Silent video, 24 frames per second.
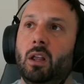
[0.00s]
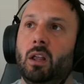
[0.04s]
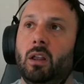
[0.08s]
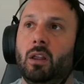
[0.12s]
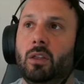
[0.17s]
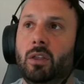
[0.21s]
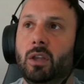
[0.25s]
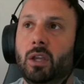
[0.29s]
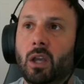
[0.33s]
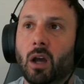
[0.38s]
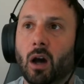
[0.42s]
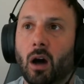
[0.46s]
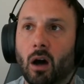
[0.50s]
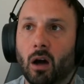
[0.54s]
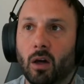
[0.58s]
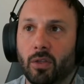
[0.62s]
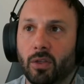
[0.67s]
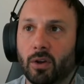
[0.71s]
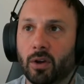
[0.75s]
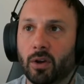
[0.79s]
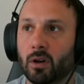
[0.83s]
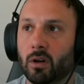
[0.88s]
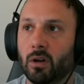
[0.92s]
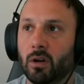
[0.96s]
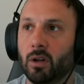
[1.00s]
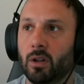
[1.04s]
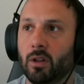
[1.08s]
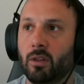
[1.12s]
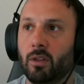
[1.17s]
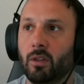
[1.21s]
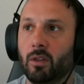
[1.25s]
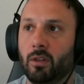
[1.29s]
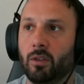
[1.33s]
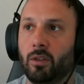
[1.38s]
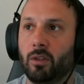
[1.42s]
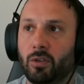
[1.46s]
the other
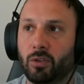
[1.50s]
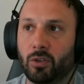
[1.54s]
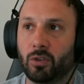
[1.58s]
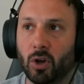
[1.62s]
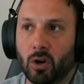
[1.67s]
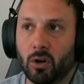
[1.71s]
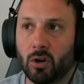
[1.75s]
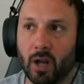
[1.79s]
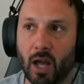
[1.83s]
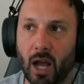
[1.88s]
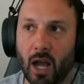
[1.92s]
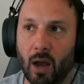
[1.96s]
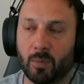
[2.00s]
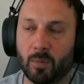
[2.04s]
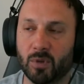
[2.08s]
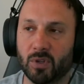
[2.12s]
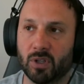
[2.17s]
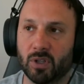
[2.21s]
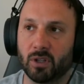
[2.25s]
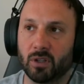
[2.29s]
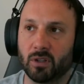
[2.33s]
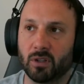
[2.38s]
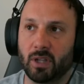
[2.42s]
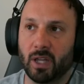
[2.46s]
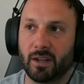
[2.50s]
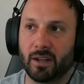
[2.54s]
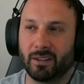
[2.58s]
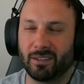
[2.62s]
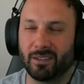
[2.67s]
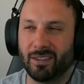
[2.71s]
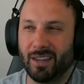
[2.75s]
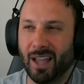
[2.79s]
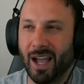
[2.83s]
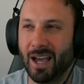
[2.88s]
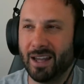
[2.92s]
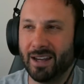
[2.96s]
third option that is
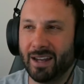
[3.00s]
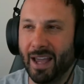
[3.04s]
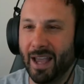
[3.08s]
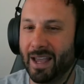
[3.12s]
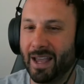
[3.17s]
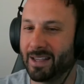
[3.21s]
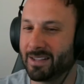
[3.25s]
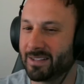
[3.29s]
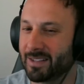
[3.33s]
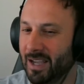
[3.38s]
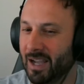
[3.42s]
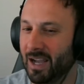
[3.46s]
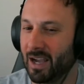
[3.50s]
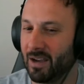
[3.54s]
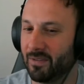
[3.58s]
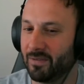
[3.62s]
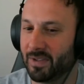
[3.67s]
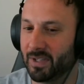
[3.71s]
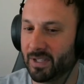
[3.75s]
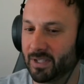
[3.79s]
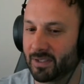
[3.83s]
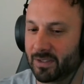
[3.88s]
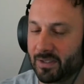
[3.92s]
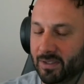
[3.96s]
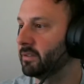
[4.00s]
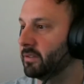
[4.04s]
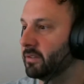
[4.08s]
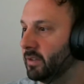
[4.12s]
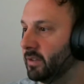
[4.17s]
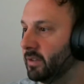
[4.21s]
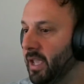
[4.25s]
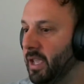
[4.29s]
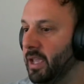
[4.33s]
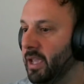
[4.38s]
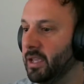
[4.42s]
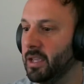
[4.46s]
not as obvious,
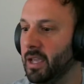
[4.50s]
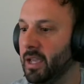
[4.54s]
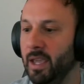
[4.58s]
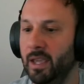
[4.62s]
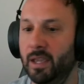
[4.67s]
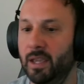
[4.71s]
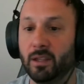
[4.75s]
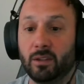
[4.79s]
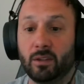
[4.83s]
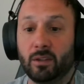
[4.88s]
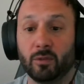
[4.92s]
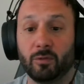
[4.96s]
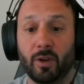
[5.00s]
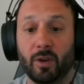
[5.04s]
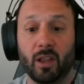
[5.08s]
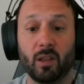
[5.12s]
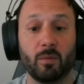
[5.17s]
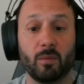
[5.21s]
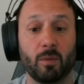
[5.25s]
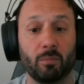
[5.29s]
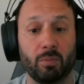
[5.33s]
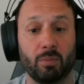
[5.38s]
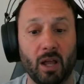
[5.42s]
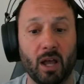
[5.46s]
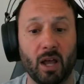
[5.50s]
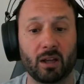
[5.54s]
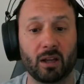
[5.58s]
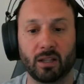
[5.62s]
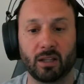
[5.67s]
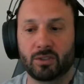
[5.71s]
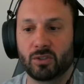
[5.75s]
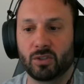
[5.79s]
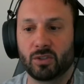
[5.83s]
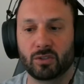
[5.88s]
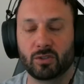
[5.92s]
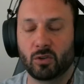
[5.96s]
a development block.
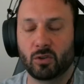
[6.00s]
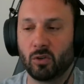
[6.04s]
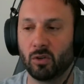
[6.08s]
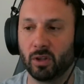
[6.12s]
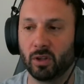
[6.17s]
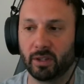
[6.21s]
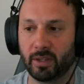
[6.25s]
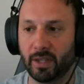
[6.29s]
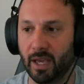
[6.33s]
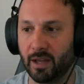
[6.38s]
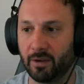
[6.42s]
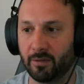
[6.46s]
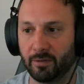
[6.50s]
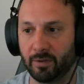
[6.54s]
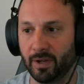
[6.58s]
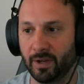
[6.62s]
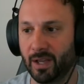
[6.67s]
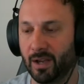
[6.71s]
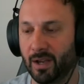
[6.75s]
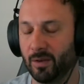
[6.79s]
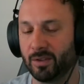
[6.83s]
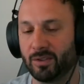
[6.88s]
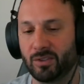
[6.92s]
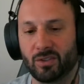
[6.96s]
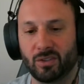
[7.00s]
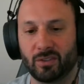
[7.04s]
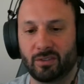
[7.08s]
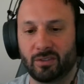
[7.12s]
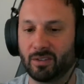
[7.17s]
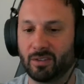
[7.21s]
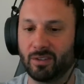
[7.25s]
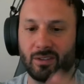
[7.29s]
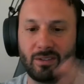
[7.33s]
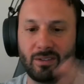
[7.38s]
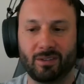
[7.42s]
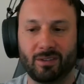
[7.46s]
Let's just call it that for now. It's just,
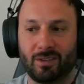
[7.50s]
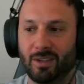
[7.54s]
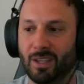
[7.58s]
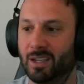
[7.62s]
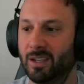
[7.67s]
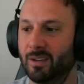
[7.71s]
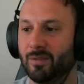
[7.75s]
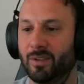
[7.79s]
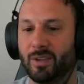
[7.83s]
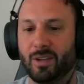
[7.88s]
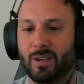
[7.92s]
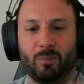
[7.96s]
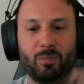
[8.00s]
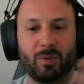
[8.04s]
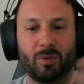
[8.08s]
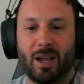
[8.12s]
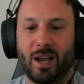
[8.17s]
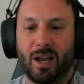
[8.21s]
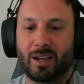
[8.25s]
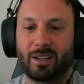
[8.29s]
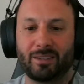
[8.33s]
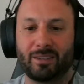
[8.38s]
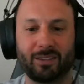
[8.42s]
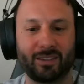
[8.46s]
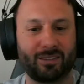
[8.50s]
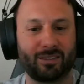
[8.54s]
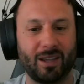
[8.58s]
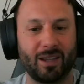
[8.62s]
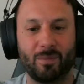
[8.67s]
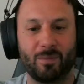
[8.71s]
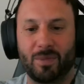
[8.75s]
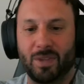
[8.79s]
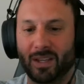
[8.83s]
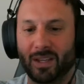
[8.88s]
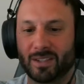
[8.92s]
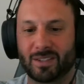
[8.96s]
think of it, a block is the same
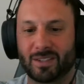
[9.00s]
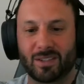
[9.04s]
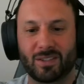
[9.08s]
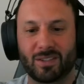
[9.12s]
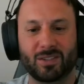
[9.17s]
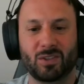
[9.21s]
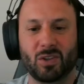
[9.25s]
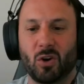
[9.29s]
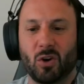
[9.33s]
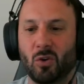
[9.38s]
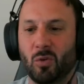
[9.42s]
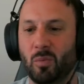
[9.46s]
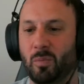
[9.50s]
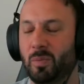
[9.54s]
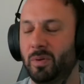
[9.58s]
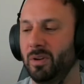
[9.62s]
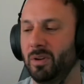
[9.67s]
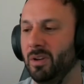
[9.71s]
thing as a scope,